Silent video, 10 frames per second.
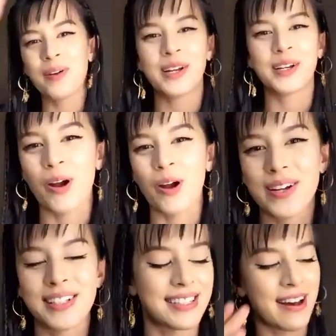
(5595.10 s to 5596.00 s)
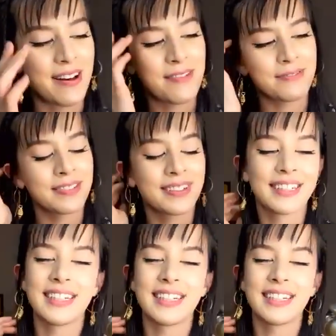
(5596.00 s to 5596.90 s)
way to growing stuff,
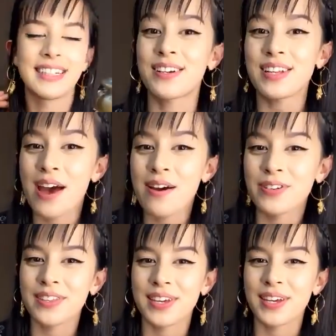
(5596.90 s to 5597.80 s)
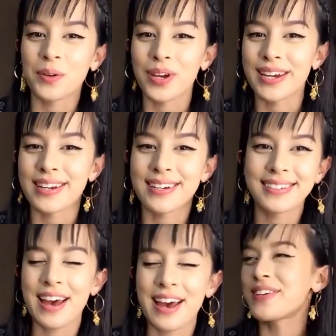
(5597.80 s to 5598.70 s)
because there's everything in weed,
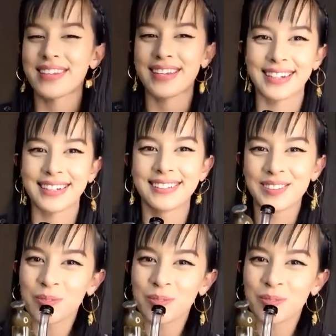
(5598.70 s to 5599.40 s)
everything.